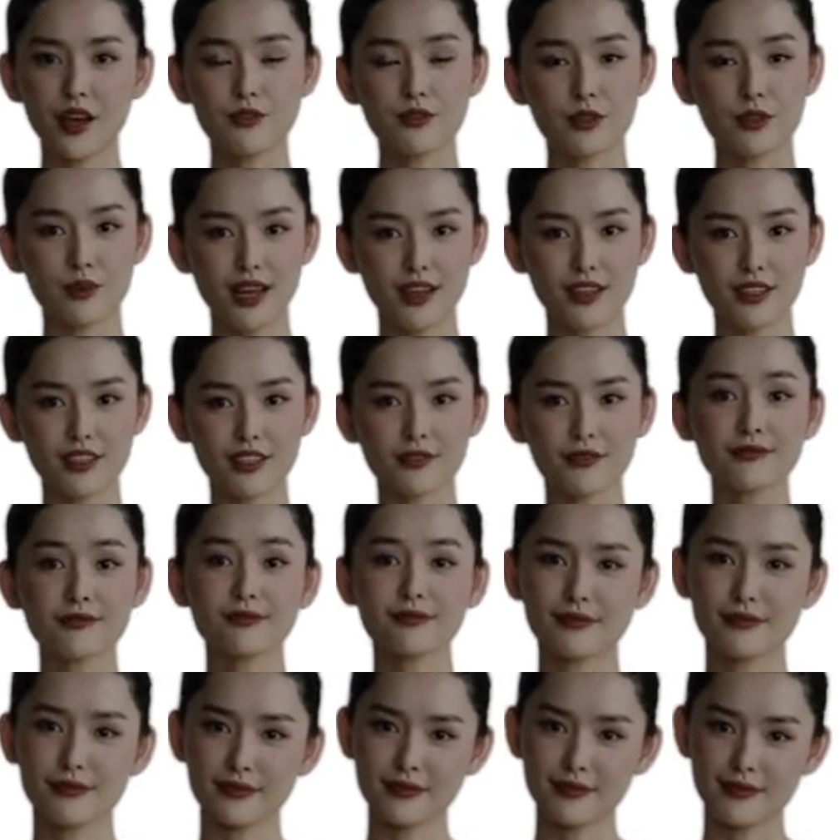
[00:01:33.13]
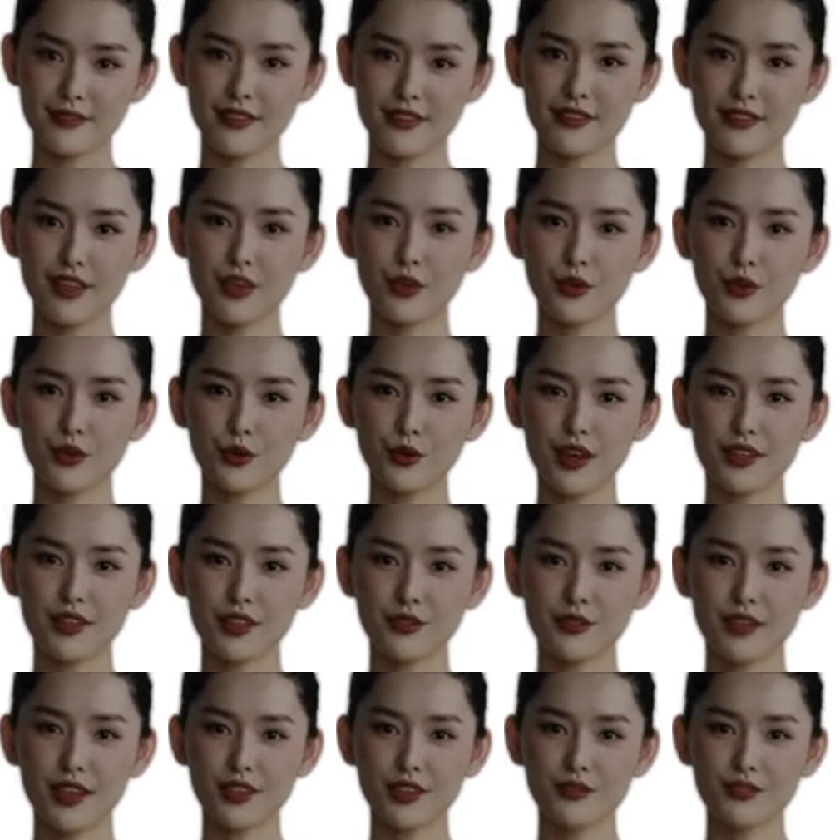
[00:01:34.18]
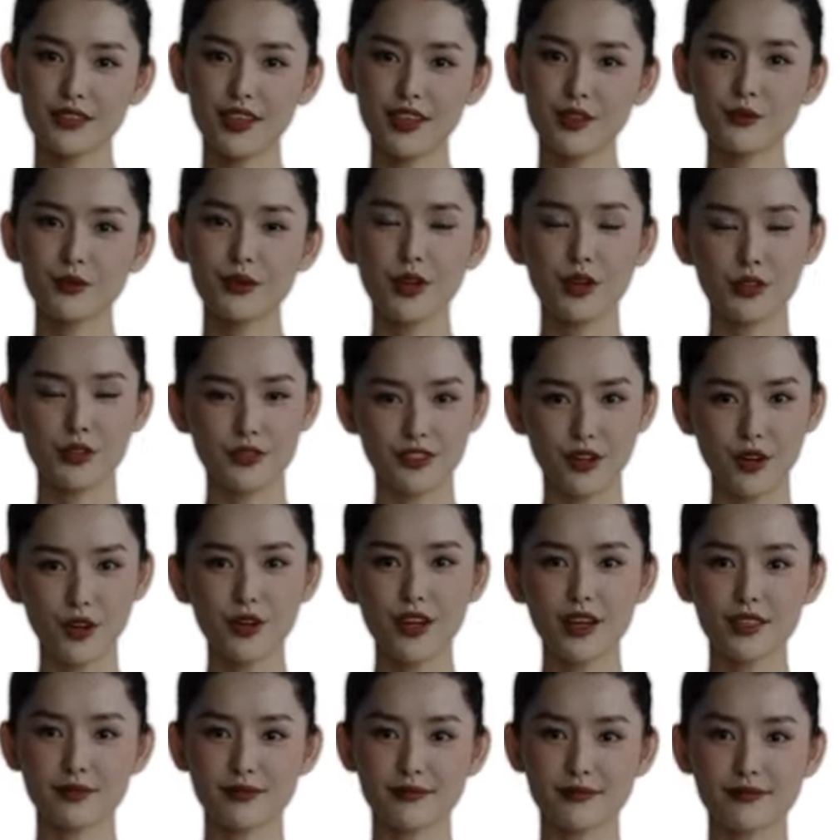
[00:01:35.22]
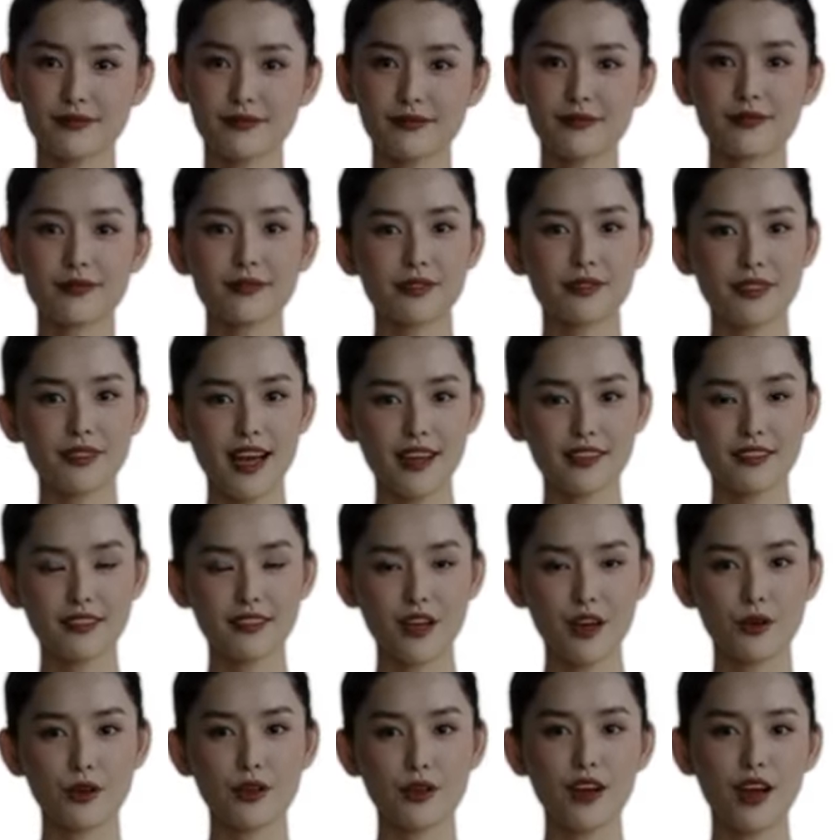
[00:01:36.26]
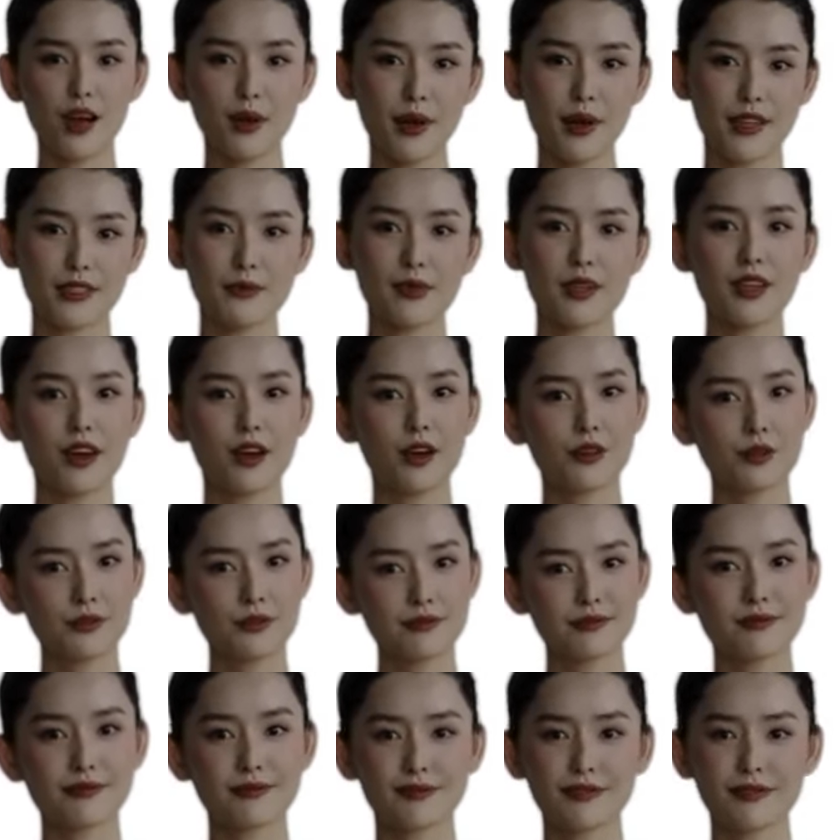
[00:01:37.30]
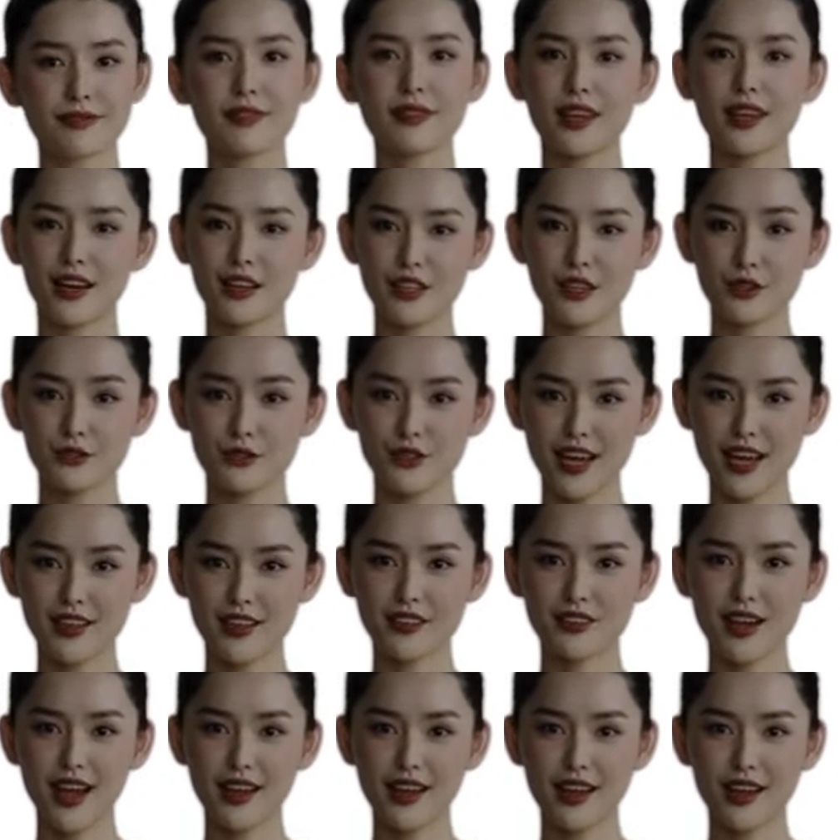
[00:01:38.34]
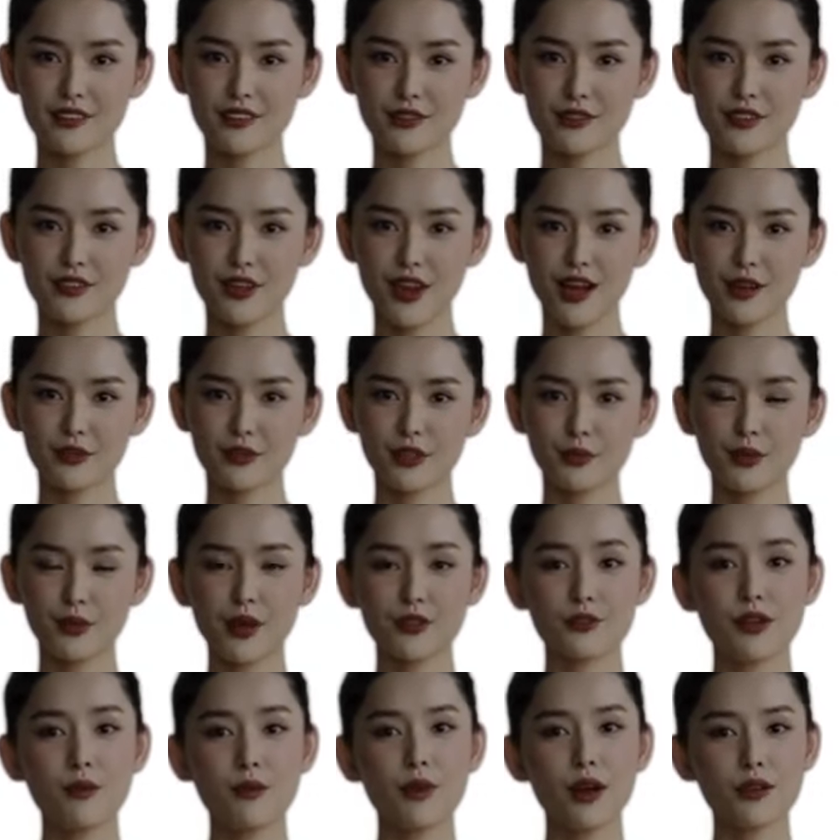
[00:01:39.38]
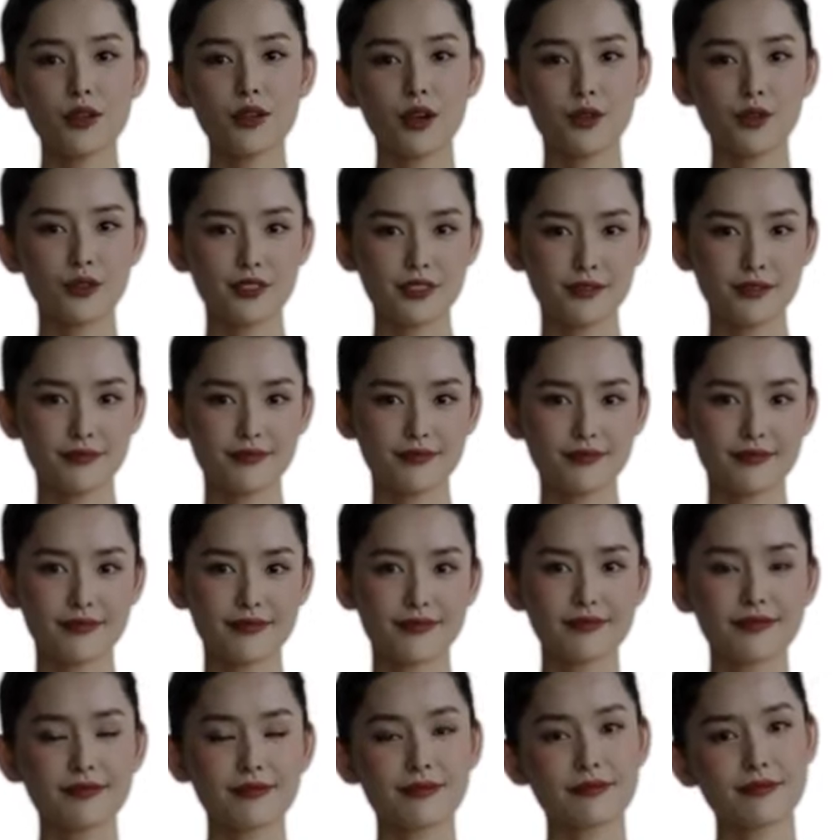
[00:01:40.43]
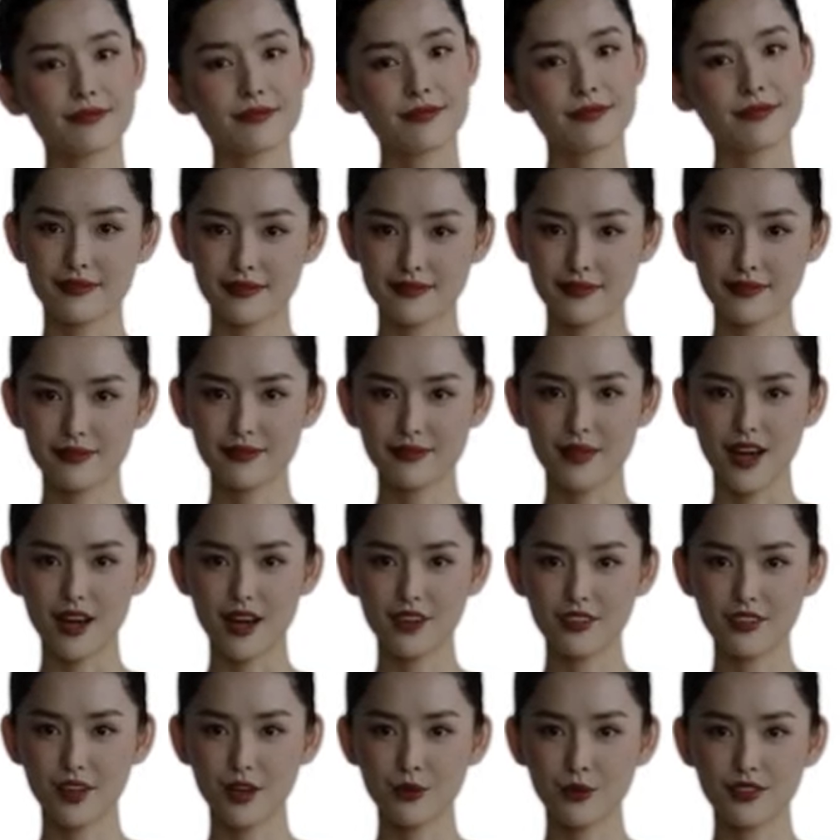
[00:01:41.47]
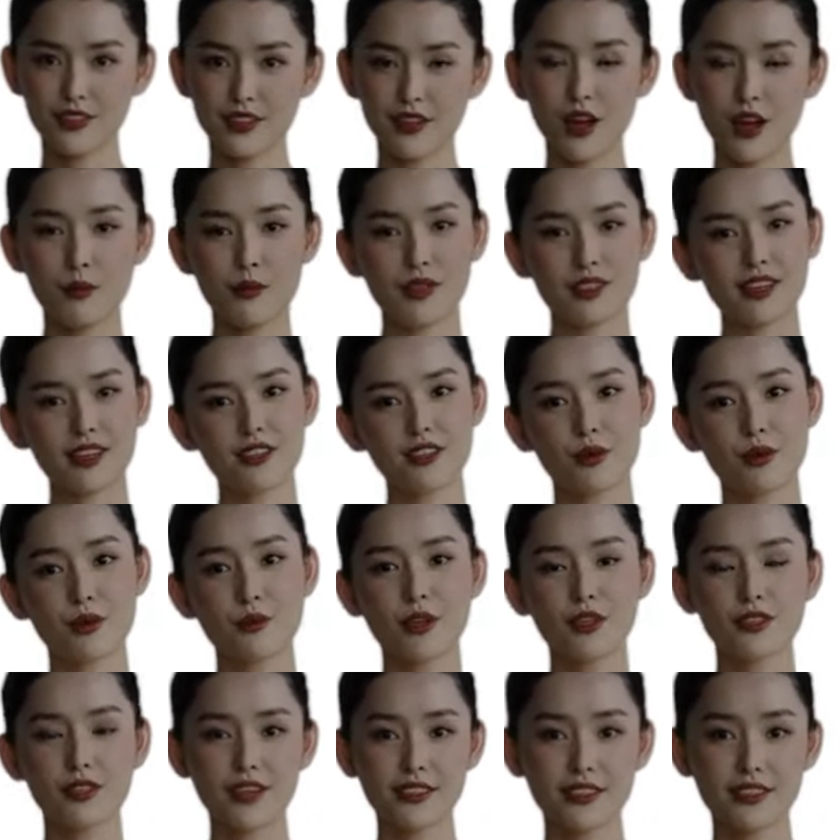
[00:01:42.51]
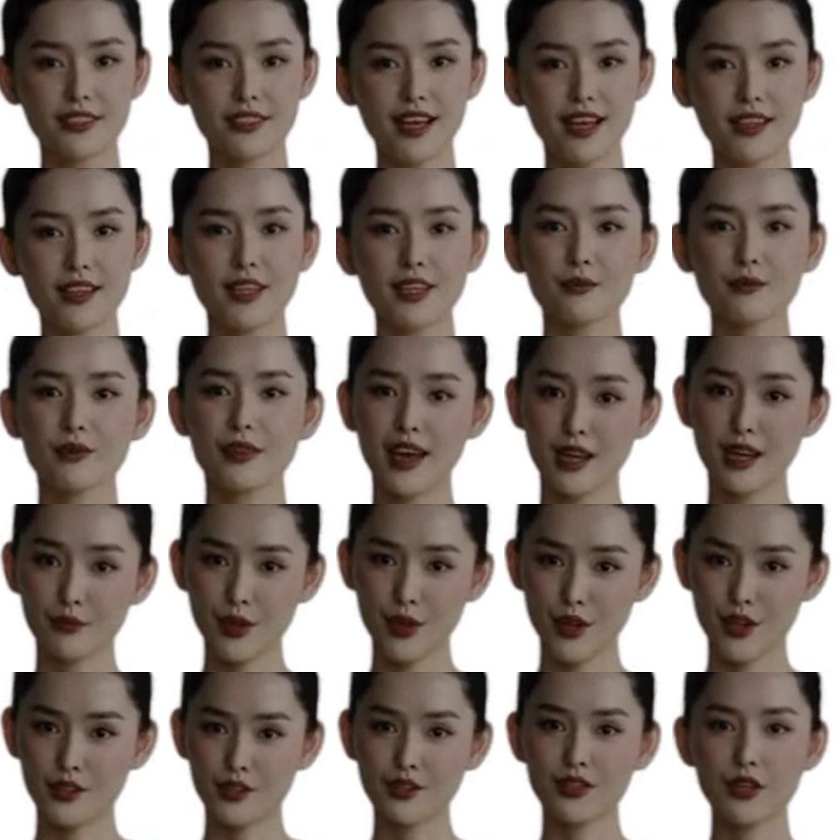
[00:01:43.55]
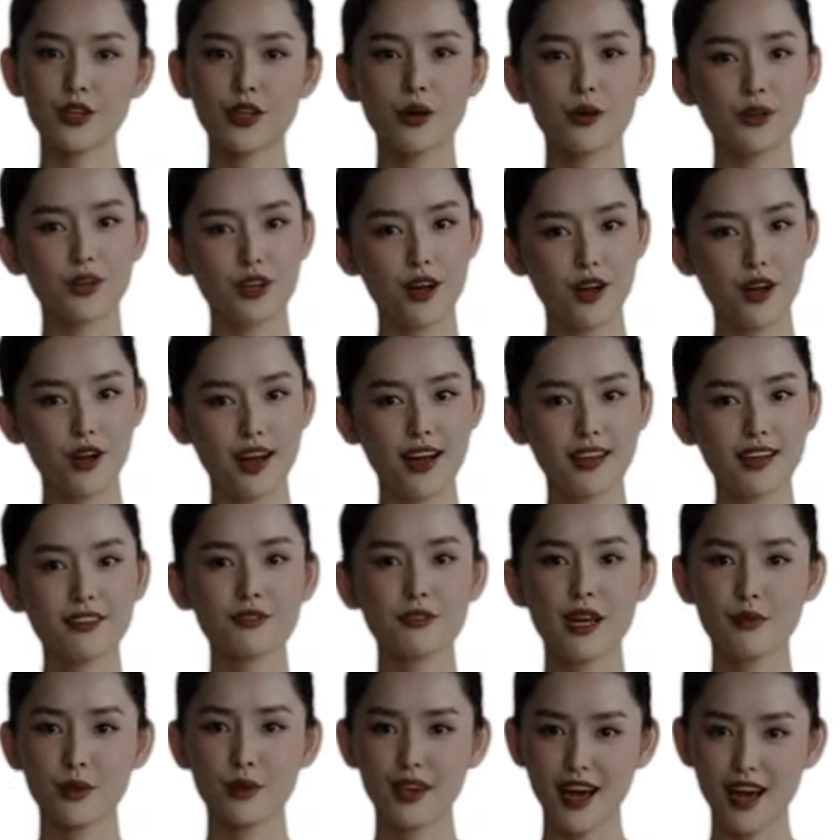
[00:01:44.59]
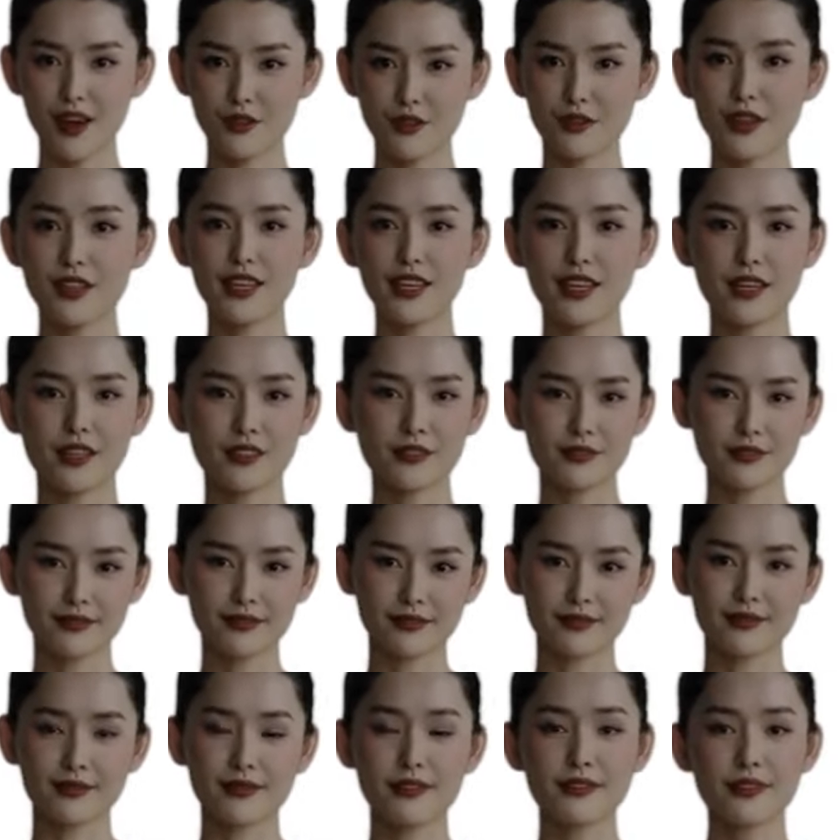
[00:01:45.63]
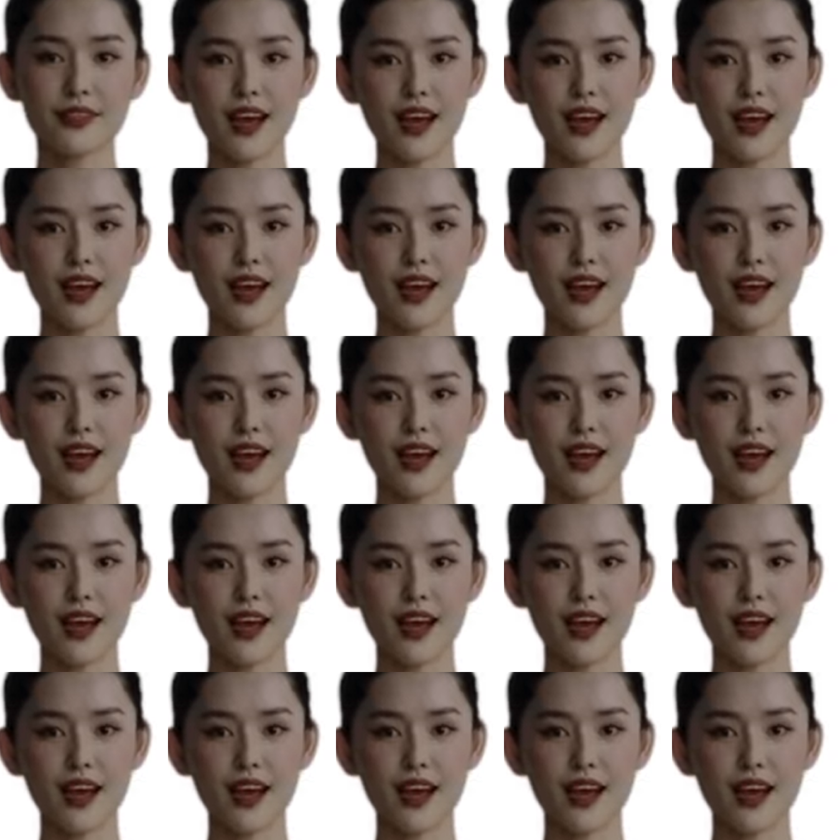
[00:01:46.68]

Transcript: One option is the iShares Core M S C I World U CITS E T F, which is heavily concentrated in U S shares. And alongside that, we can look at F N C Investment Trust, which is wary of overpaying for American technology shares.